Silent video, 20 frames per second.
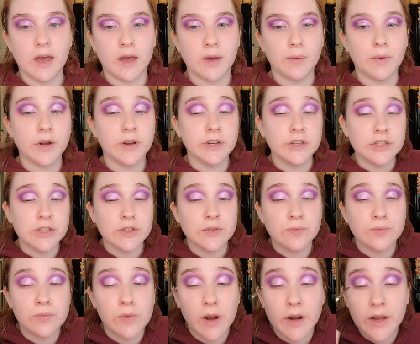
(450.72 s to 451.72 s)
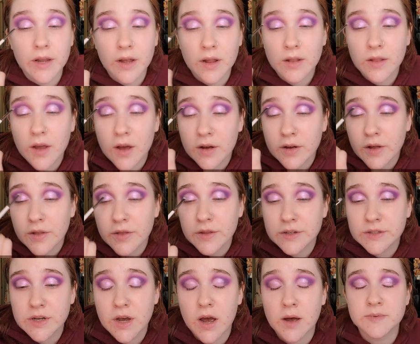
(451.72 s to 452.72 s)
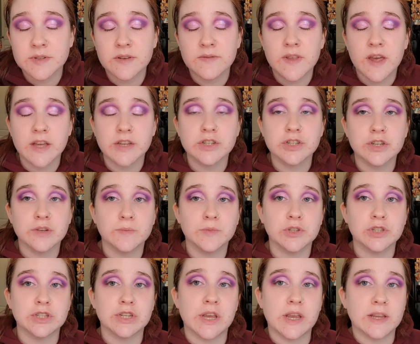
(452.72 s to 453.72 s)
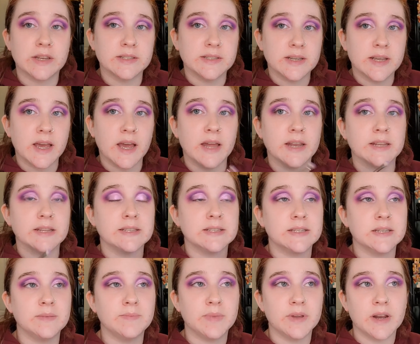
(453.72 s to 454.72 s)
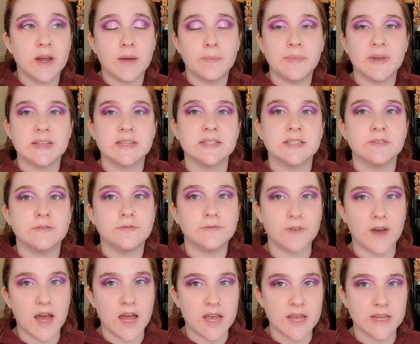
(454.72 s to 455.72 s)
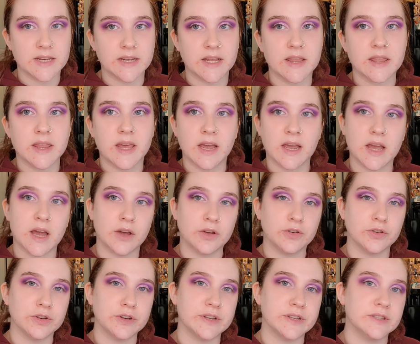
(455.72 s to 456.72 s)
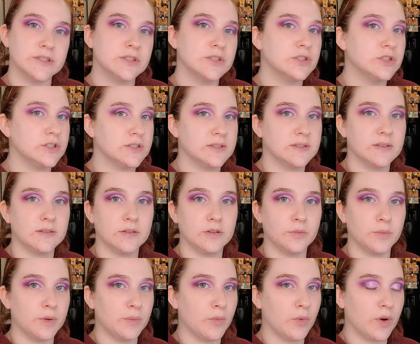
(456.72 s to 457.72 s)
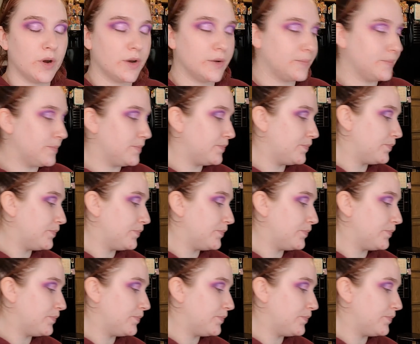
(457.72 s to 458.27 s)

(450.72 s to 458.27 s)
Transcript: I want to just run it along the tops of that shimmer shade to kind of deepen up and define that cut crease just a little bit more.